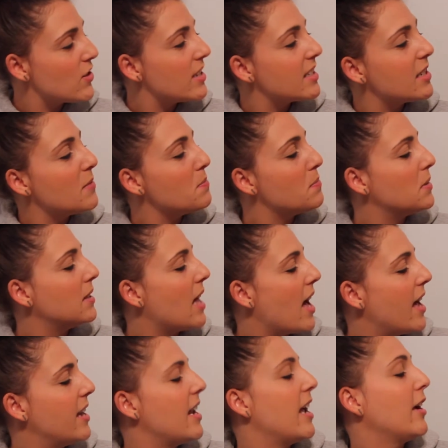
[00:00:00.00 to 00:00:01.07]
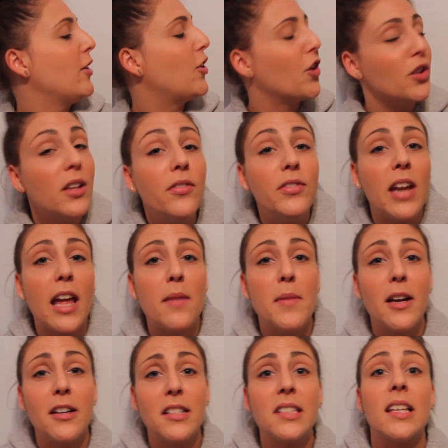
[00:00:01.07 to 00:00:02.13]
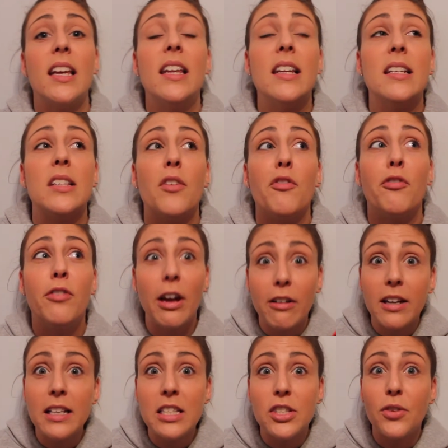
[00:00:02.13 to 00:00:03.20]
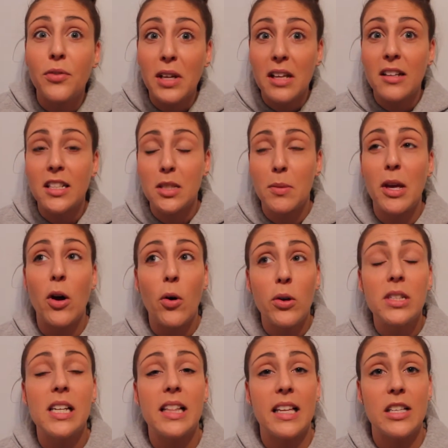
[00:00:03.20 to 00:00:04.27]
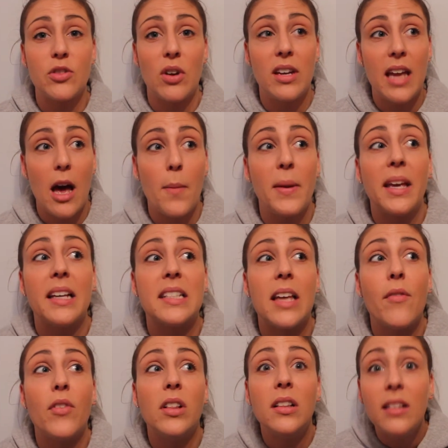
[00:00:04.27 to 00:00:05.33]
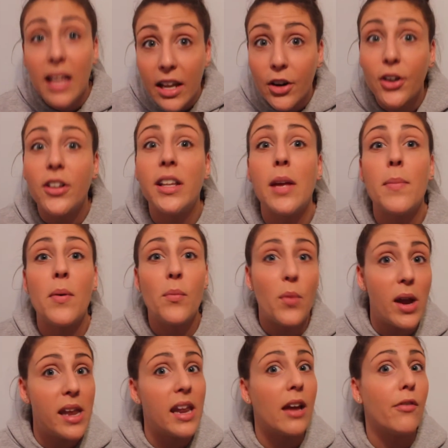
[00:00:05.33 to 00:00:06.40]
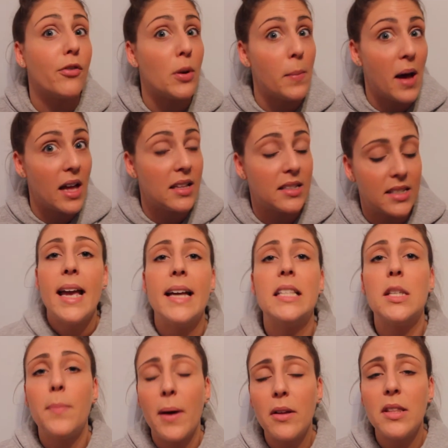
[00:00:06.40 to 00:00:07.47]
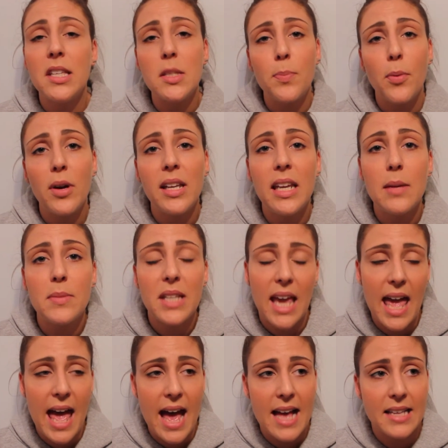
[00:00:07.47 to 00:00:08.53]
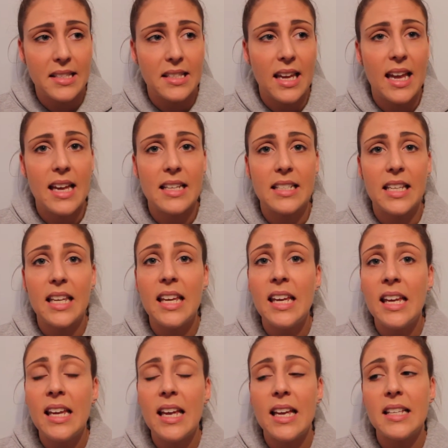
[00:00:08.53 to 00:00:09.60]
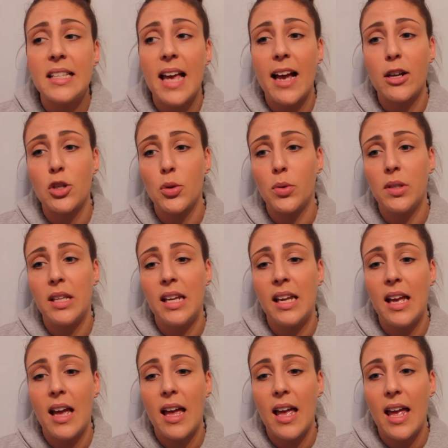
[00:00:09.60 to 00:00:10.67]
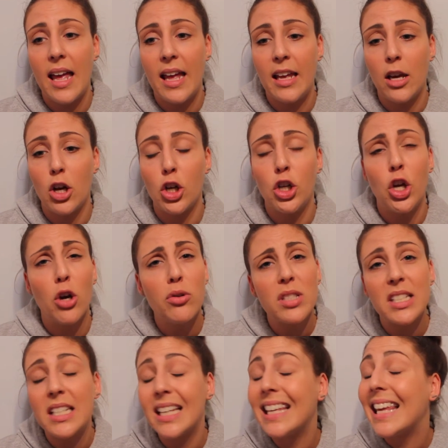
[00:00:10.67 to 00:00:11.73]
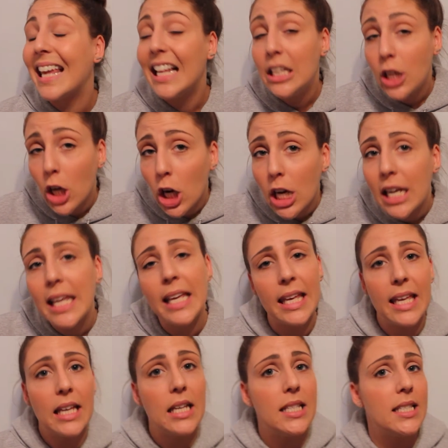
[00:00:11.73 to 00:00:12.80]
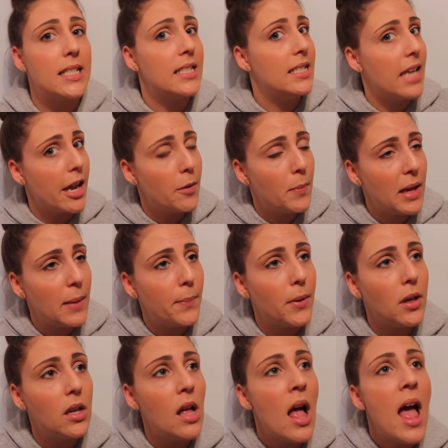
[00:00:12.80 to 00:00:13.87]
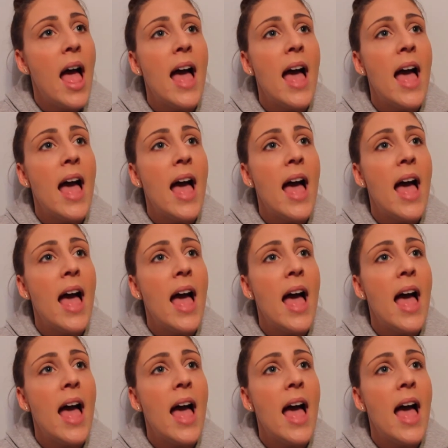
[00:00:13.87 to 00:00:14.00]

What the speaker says: Dressed in Blood and Girl of Nightmares. It is very surreal to be holding these right now because I've literally been waiting for months. It's about this boy named Kaz, and he is actually a ghost killer. He kills dead people,